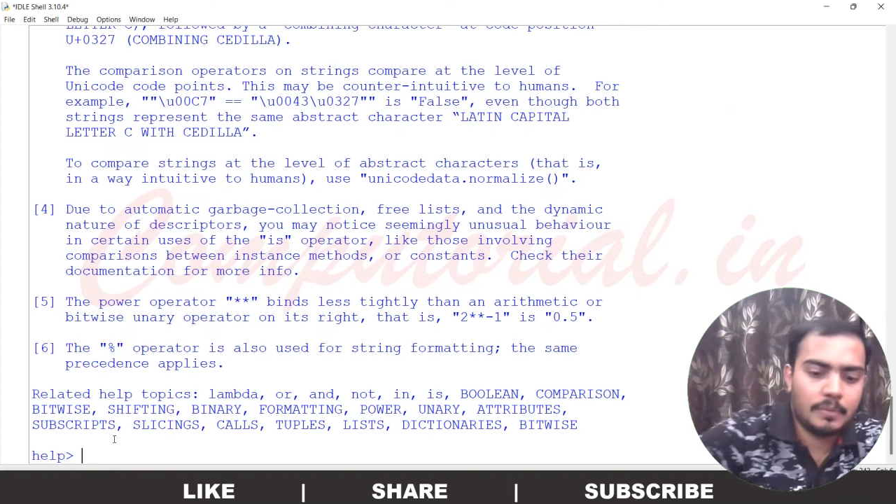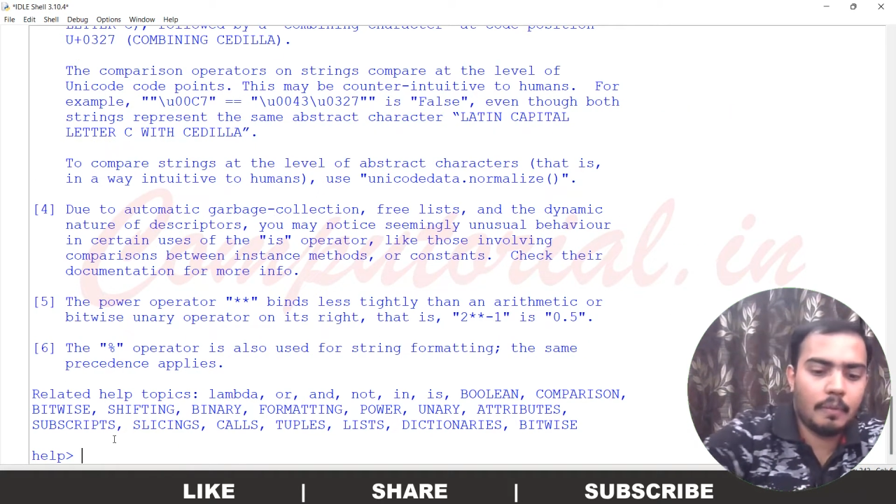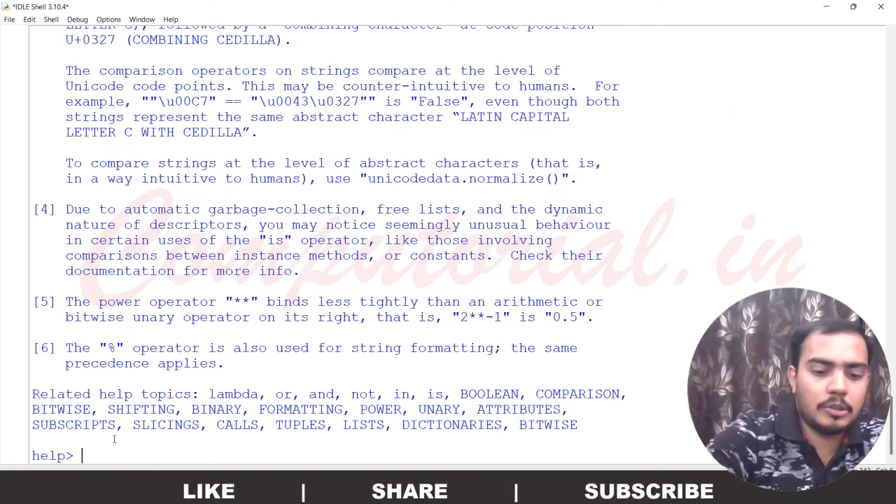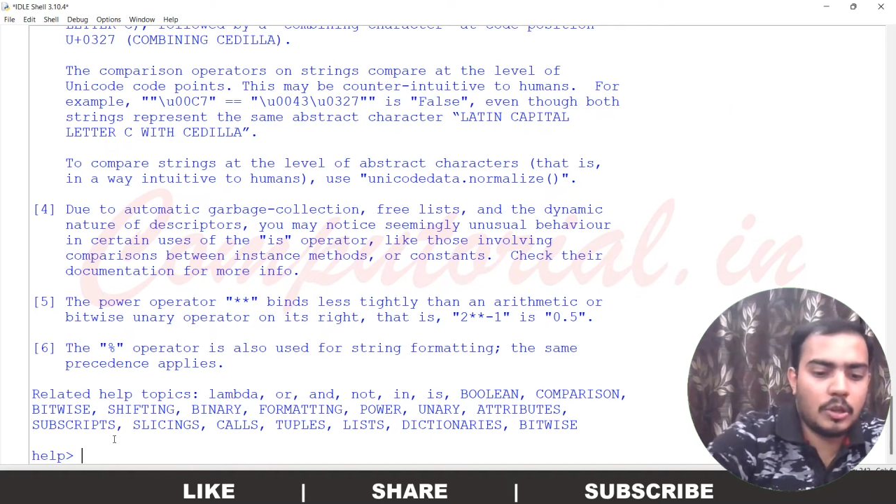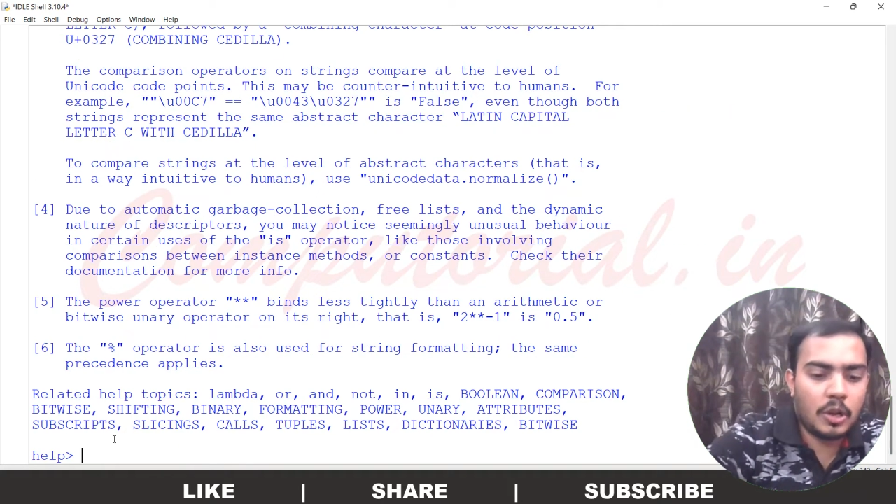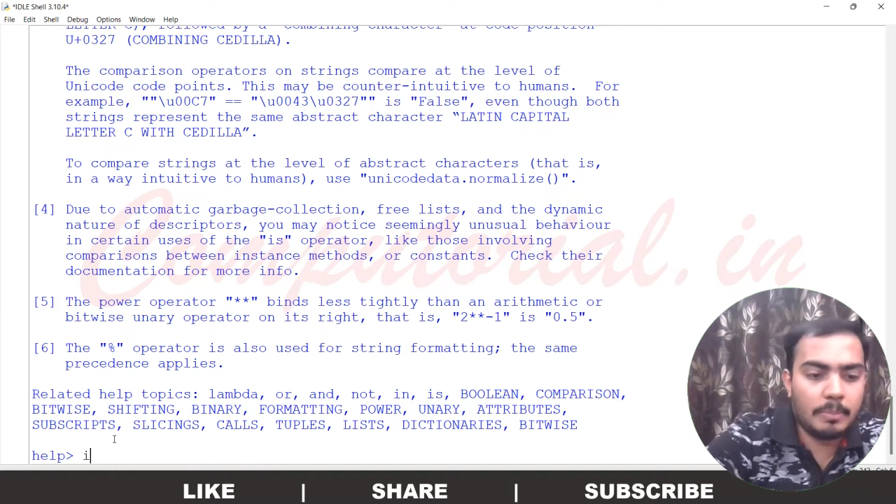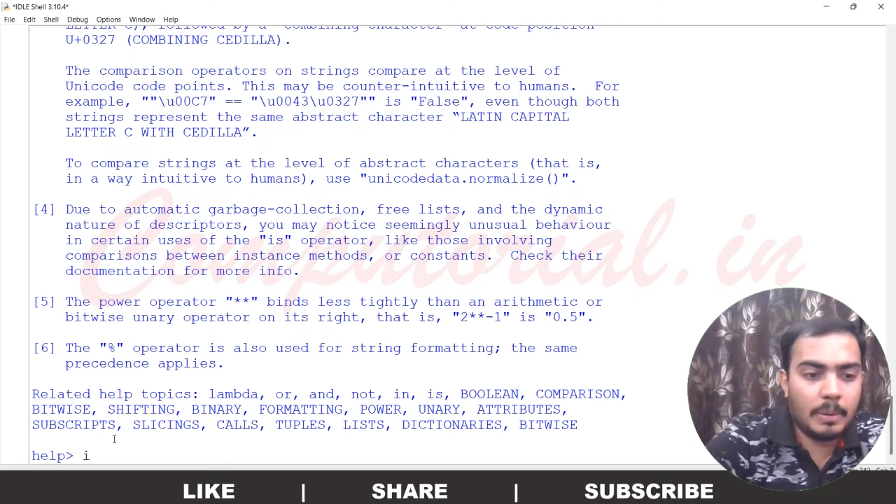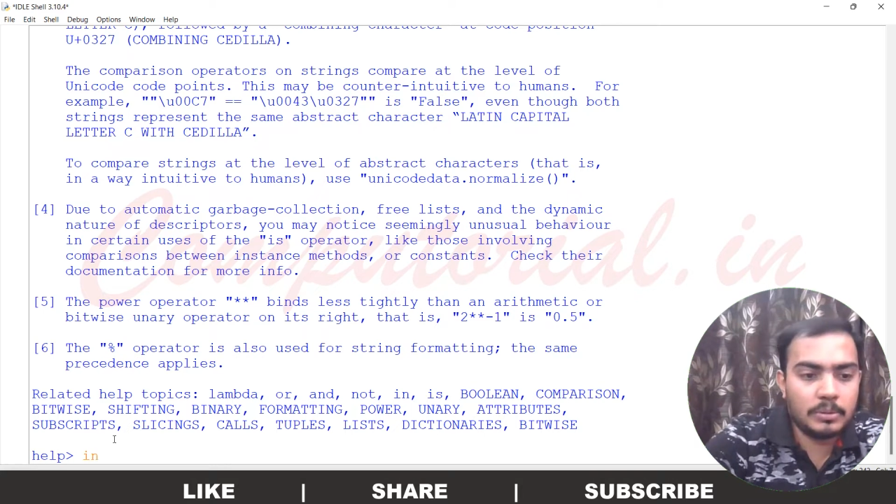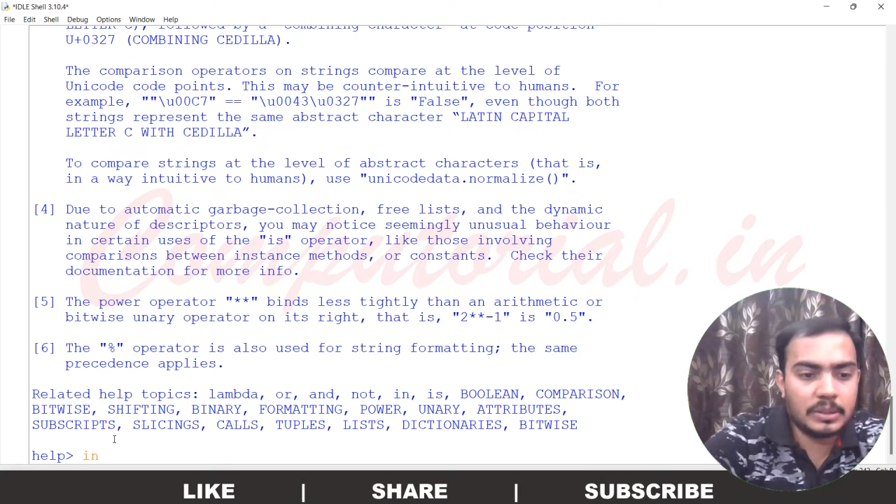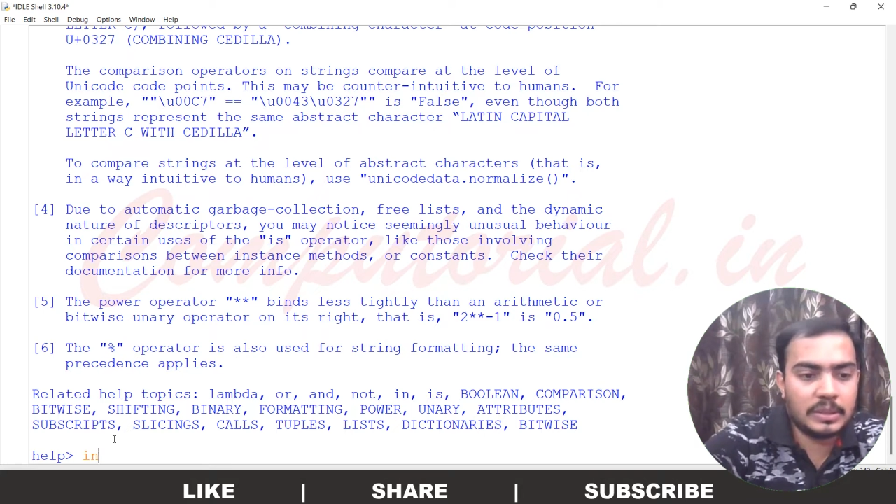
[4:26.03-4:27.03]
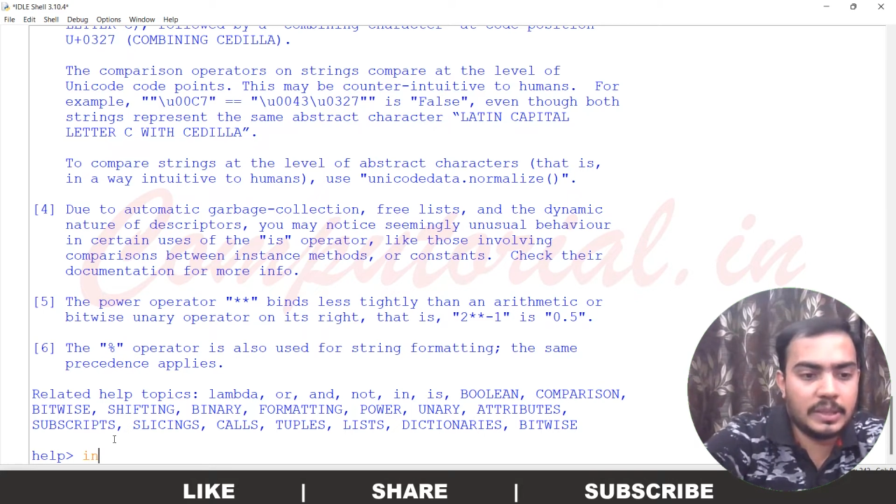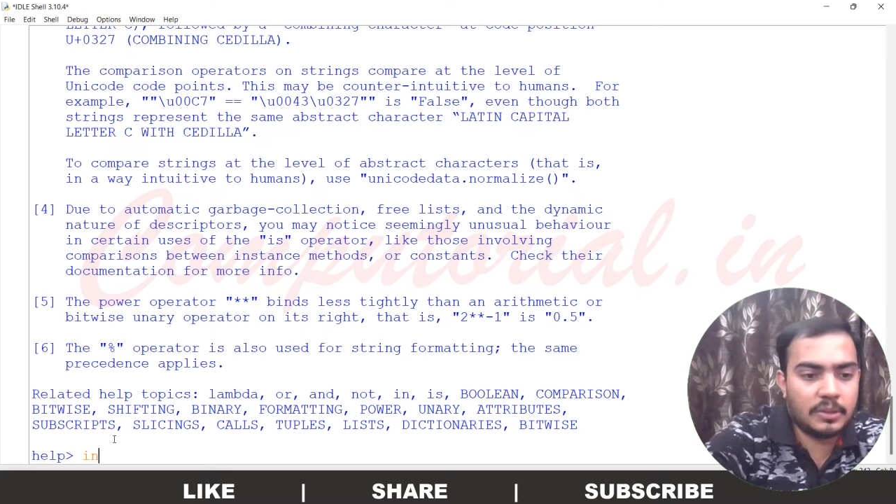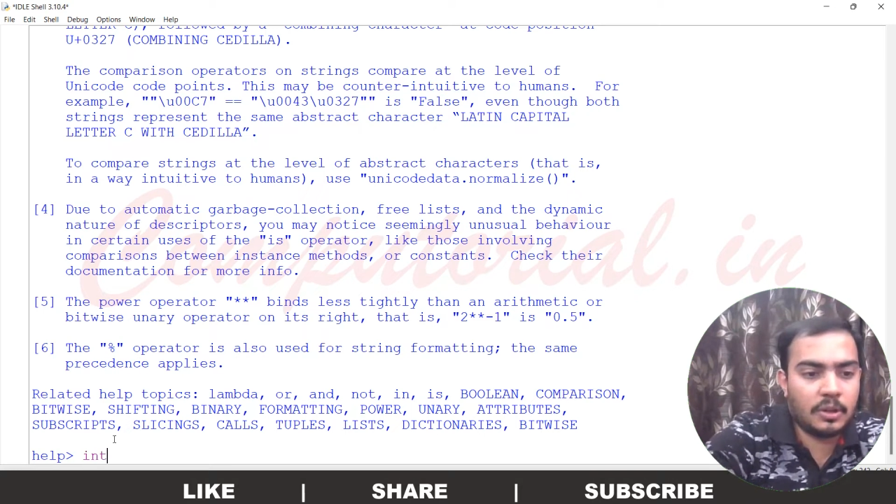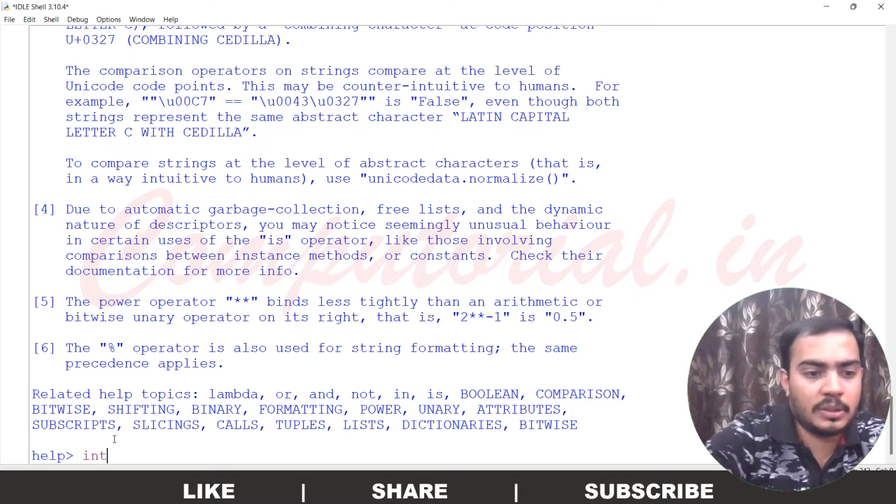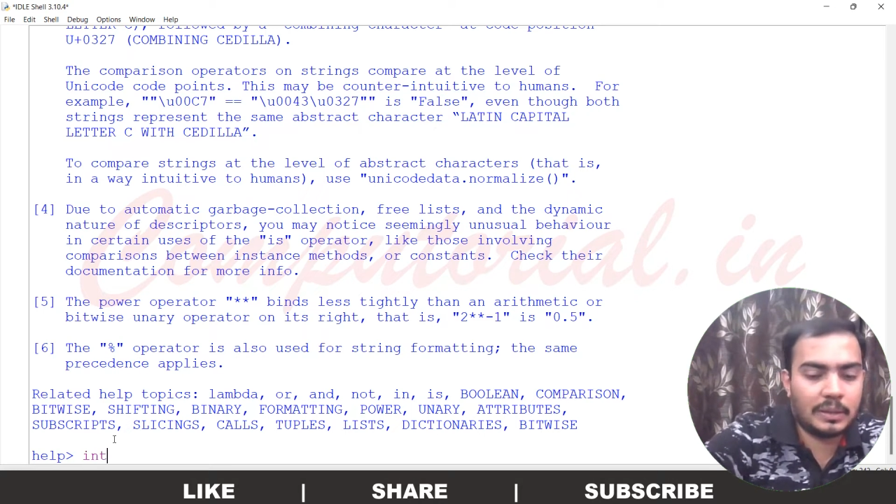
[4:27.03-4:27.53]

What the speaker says: We will talk about this later on,